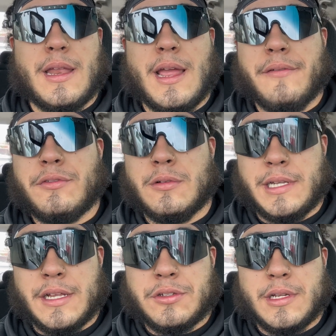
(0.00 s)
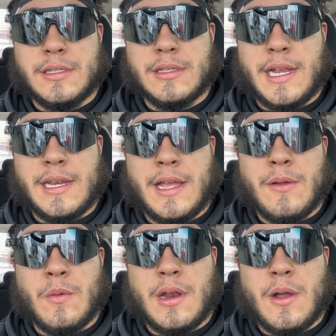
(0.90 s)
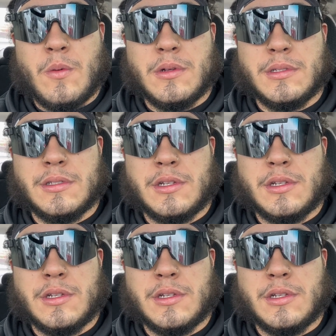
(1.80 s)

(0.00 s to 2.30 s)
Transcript: after yesterday's leg day when I was